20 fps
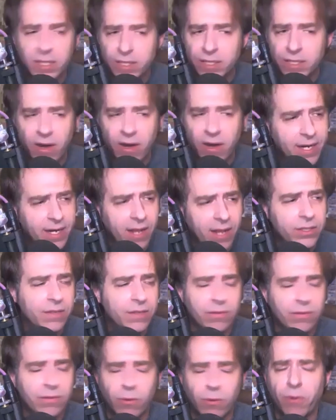intelligence
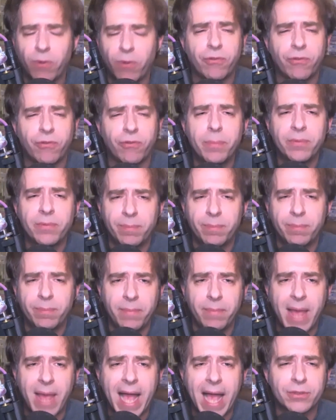or Trump's
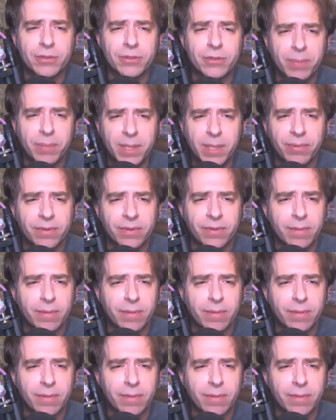actual people somehow.